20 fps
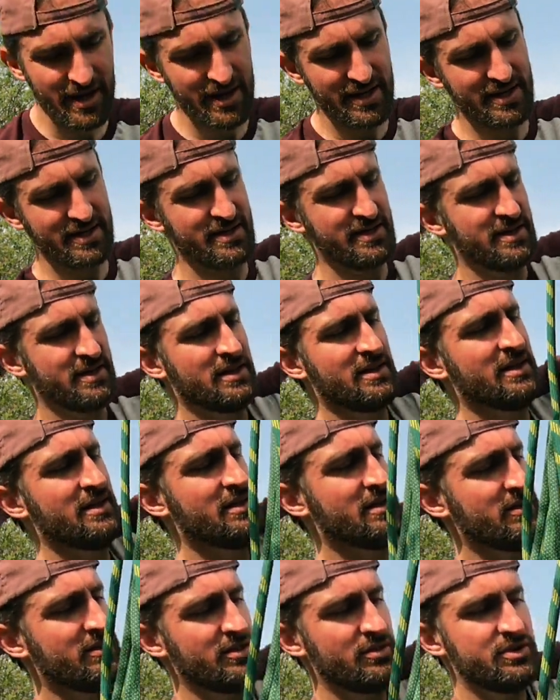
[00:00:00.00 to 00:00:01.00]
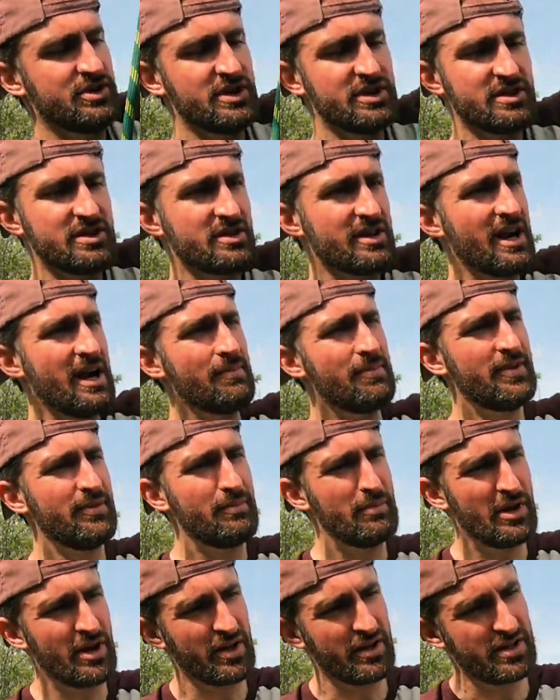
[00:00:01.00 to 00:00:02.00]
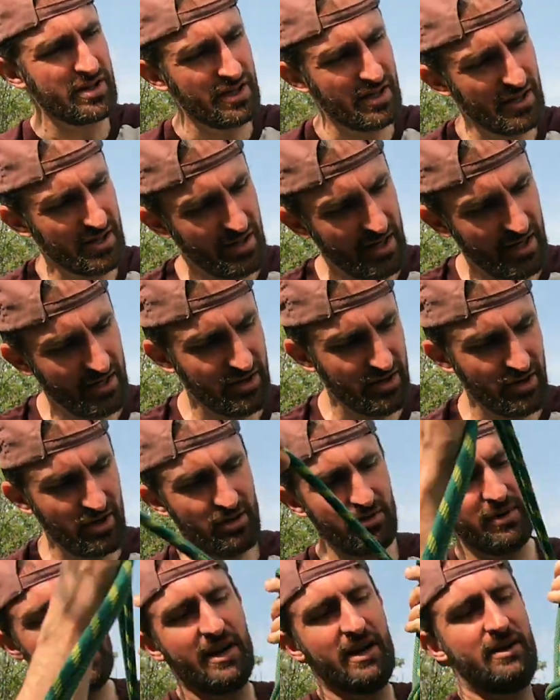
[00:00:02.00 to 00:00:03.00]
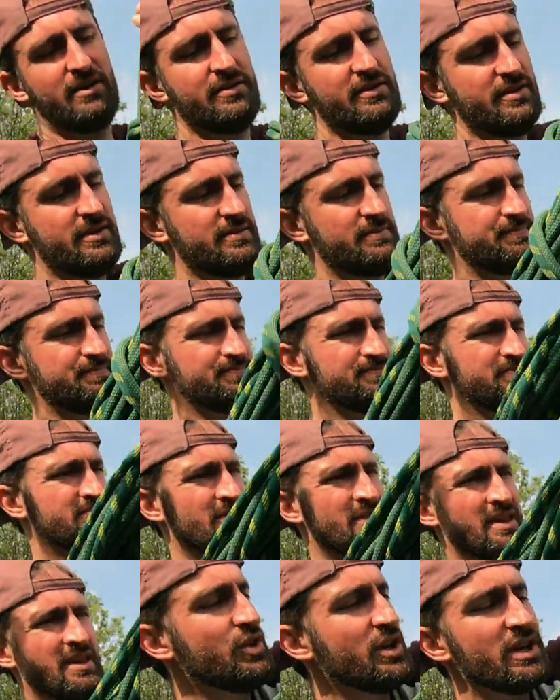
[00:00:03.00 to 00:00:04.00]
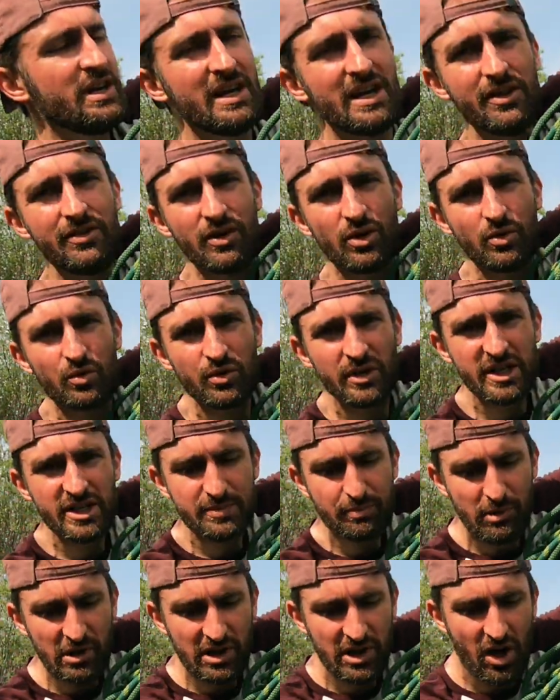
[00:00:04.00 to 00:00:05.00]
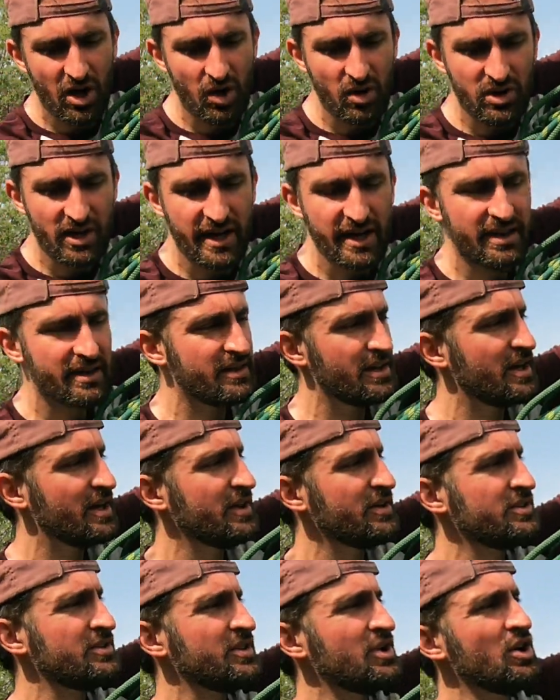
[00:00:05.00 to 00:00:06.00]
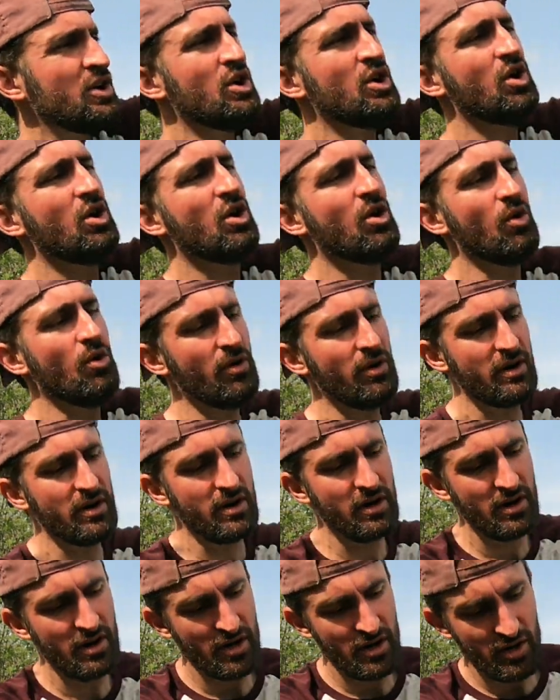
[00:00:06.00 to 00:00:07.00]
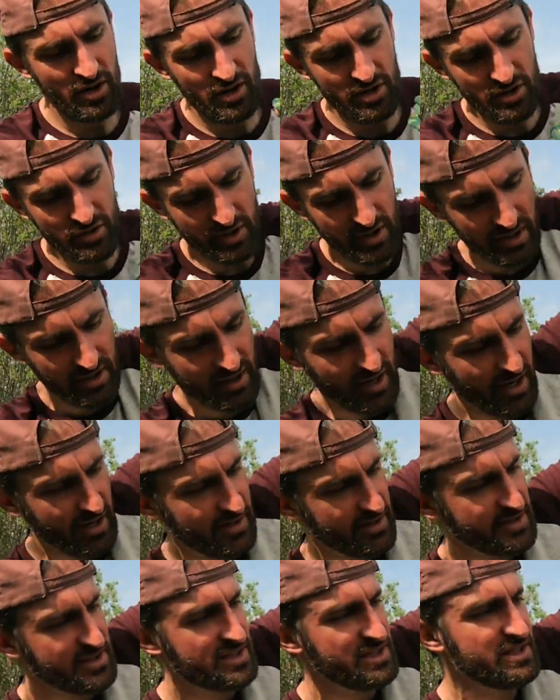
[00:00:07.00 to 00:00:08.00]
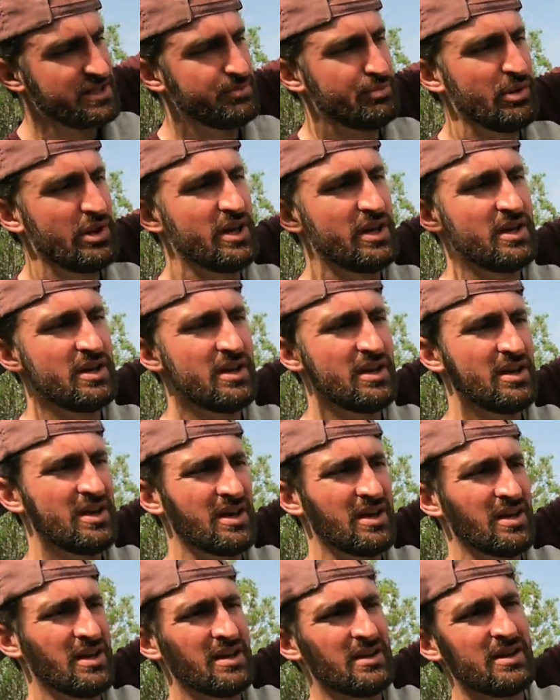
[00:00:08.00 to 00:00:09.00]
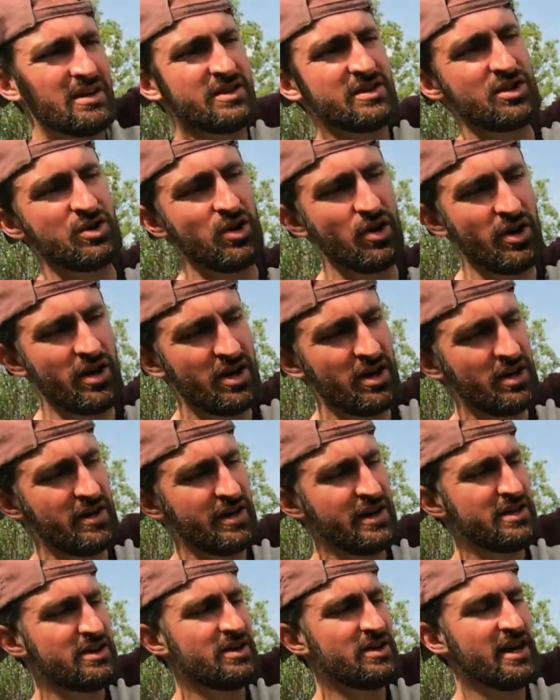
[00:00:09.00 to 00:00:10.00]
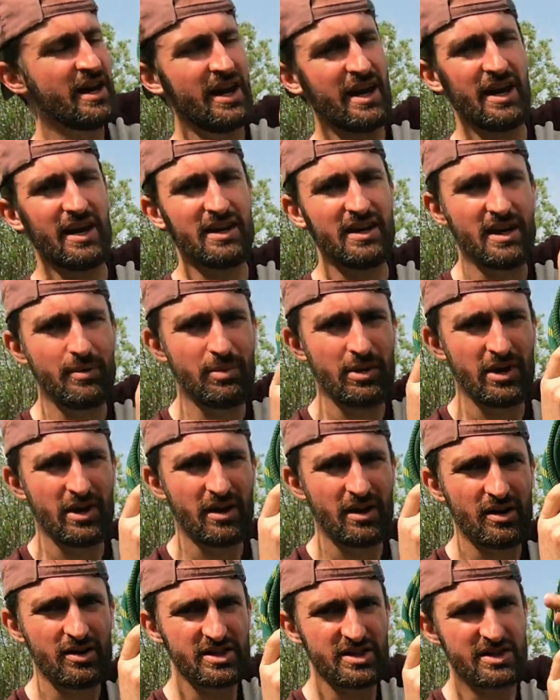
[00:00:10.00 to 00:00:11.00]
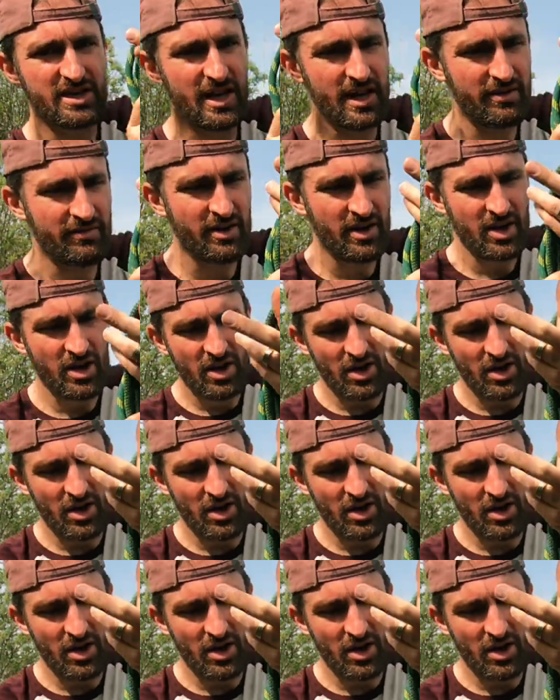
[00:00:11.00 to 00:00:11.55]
is to just grab the middle here and go around. You can either reach below like this, or you can kind of spin this coil in your hand up here, or just kind of